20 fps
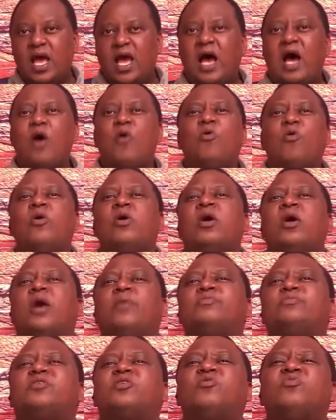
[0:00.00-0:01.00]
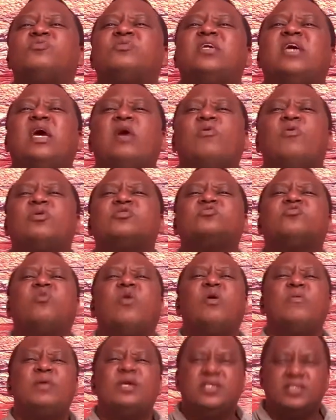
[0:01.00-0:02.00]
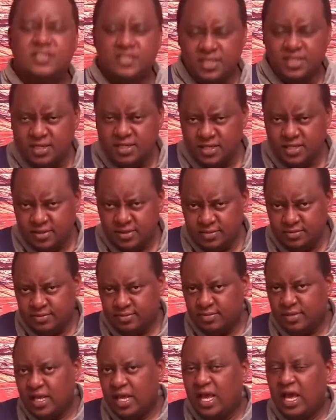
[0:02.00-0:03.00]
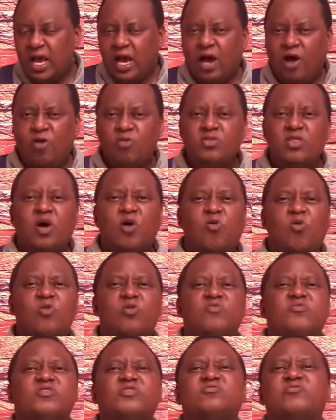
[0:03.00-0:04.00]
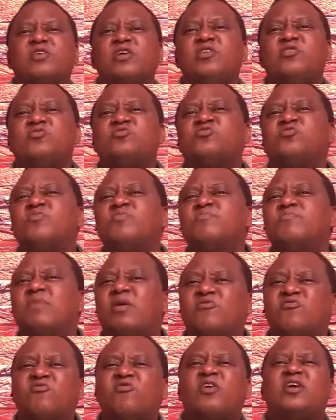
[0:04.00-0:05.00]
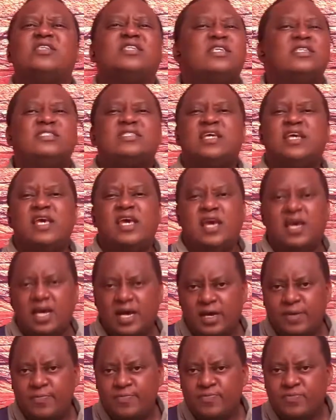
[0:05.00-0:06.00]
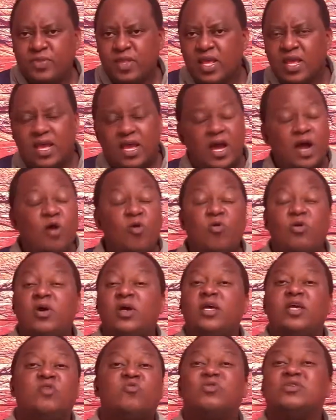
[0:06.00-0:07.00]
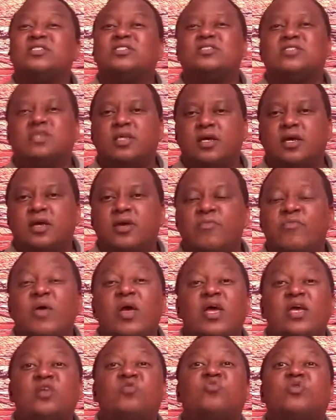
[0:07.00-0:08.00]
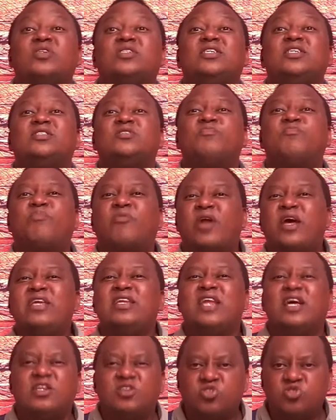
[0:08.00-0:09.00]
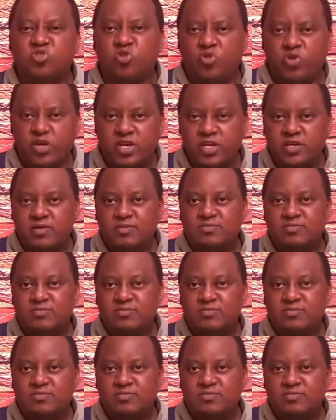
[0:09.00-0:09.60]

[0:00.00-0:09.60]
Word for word: How Absalom's hair was so amazing. How the whole of Israel used to marvel at his hair. How it was, it was his pride and joy.